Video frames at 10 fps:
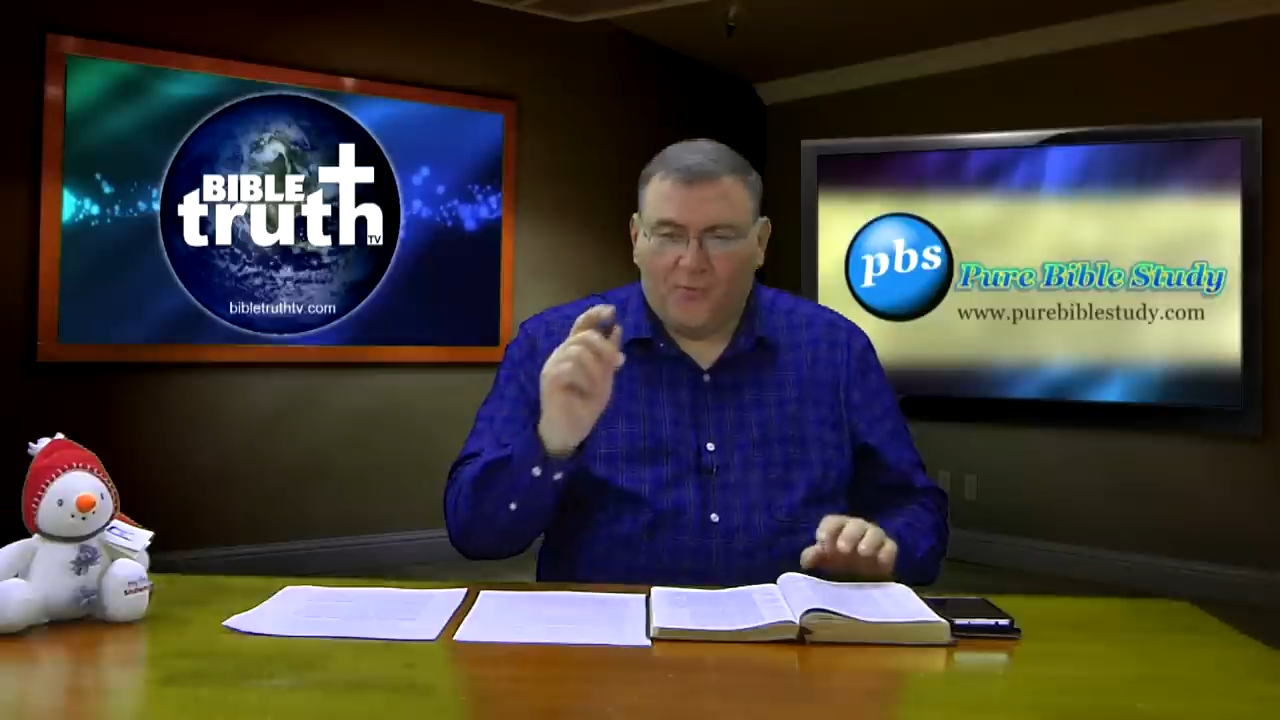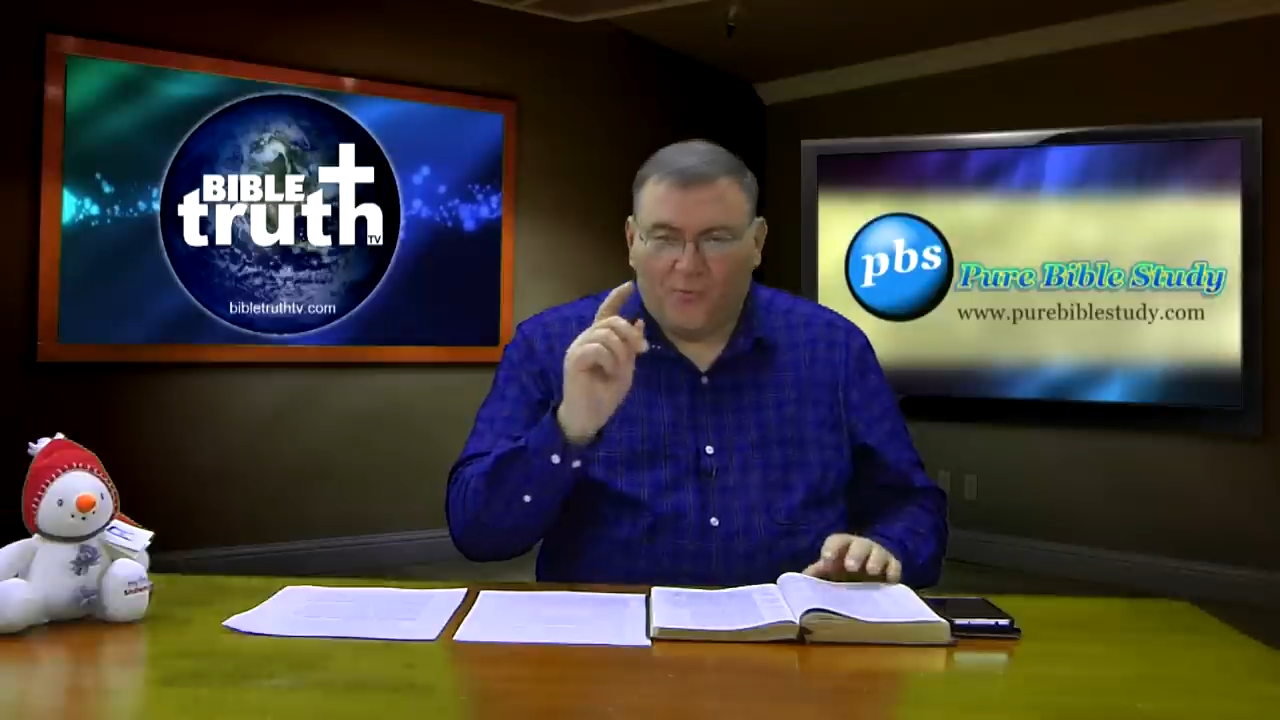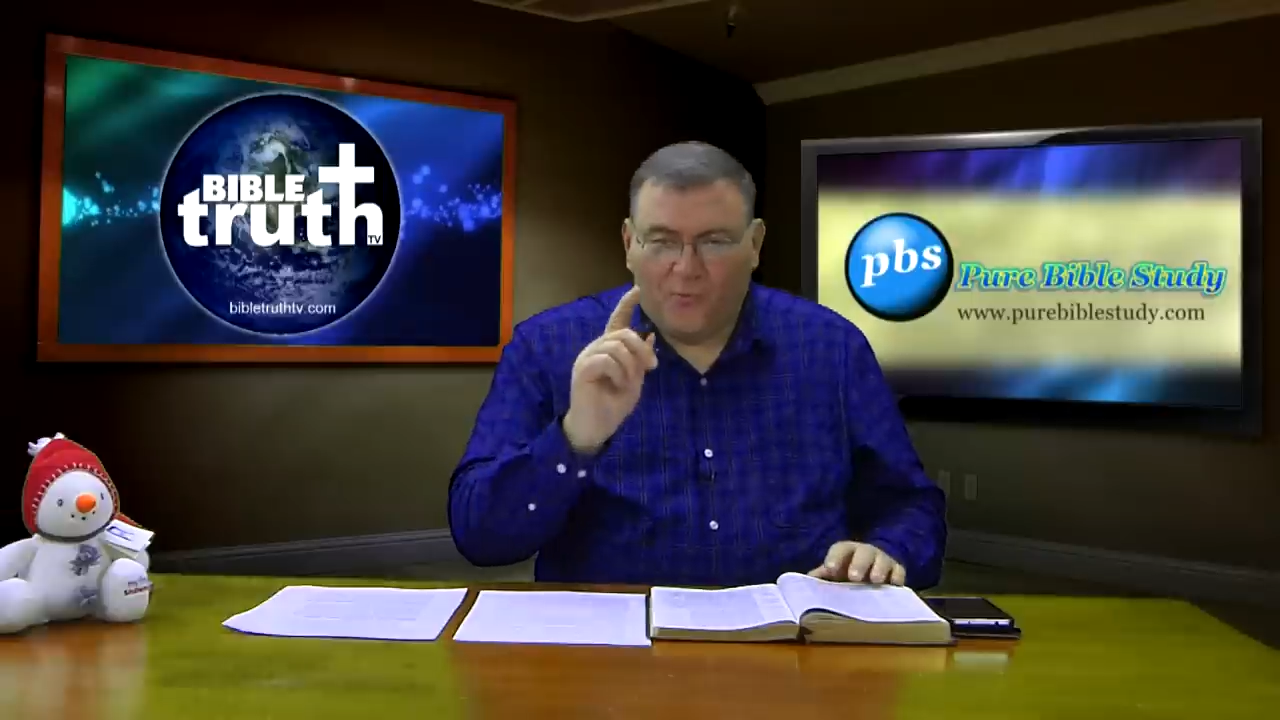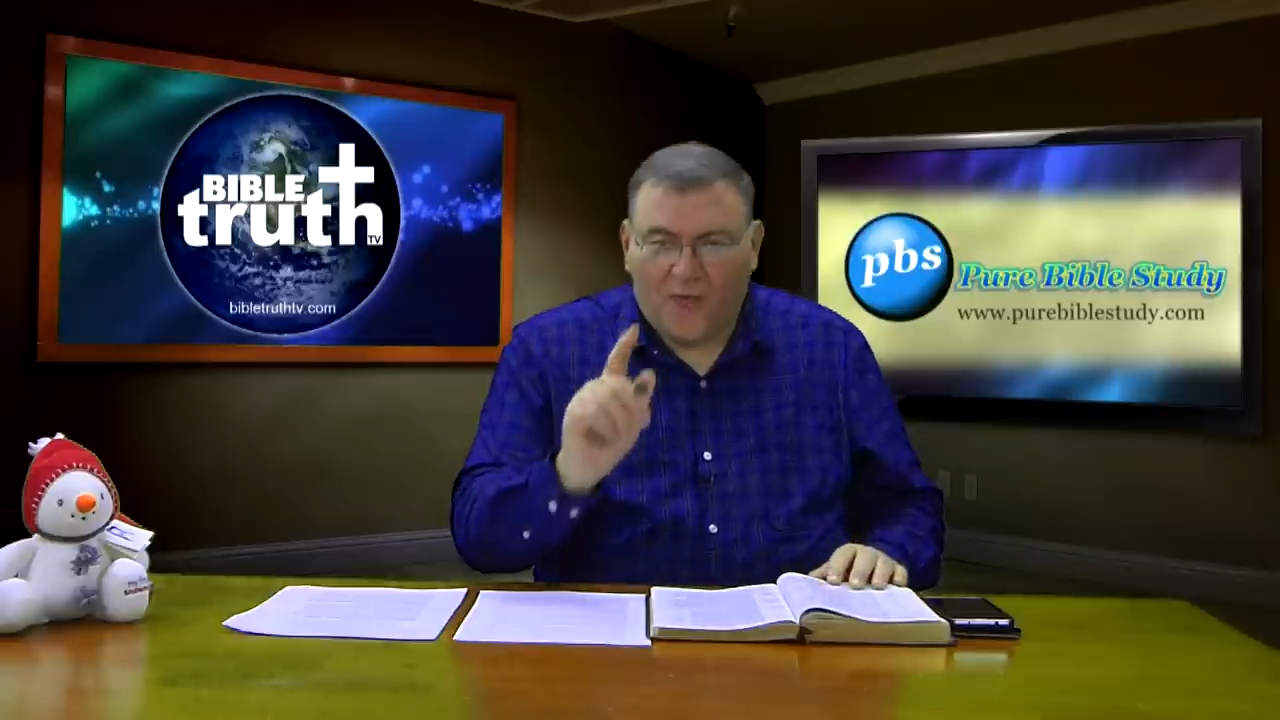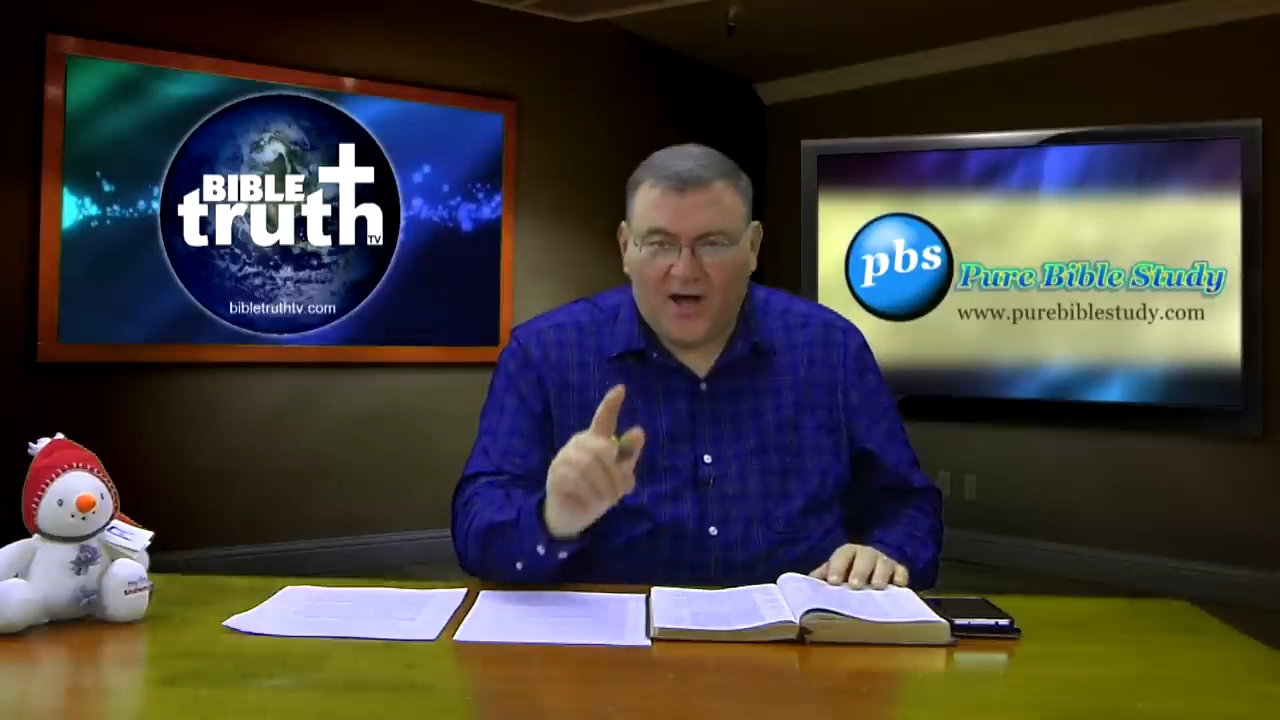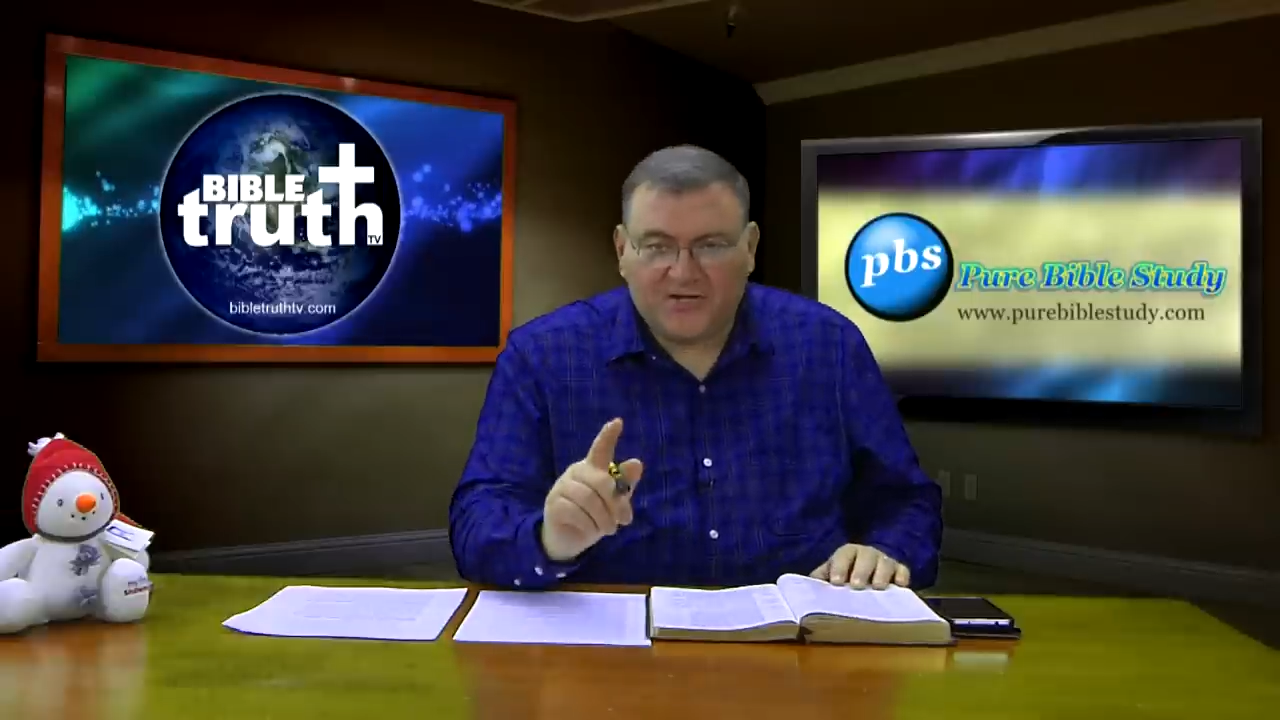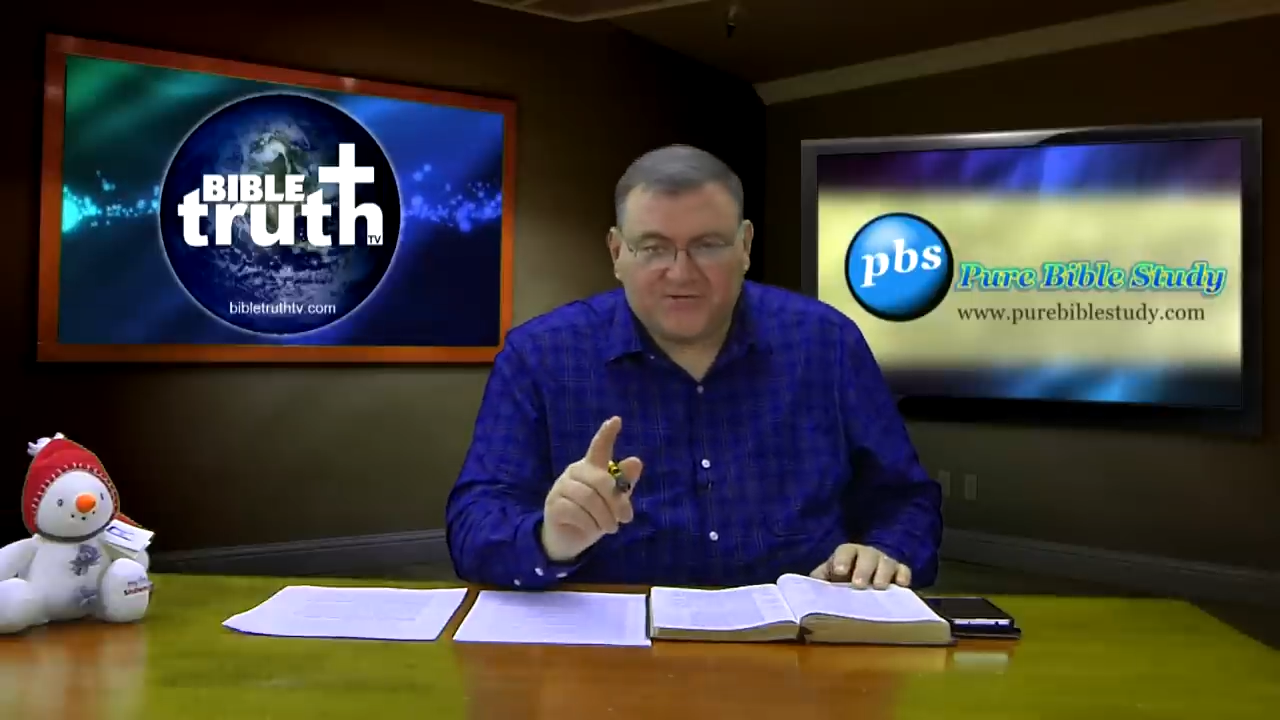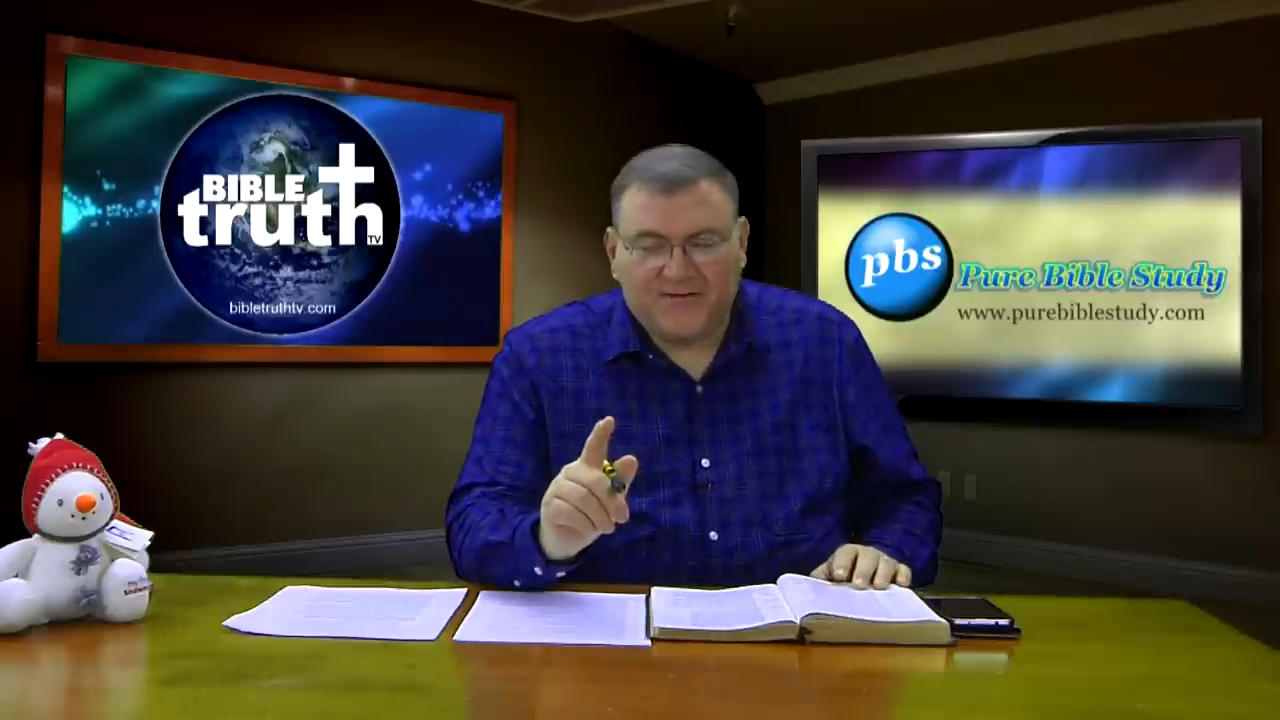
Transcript: Watch